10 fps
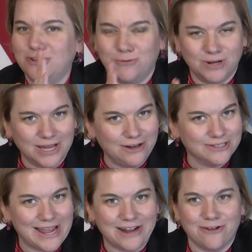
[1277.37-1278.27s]
you will get your
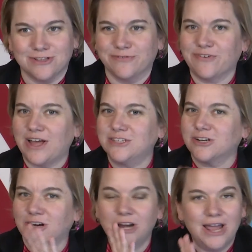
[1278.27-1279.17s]
second dose of
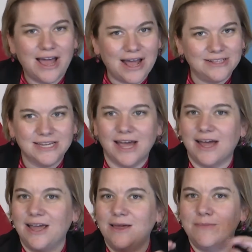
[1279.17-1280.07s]
Pfizer on
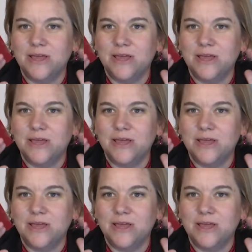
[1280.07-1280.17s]
time.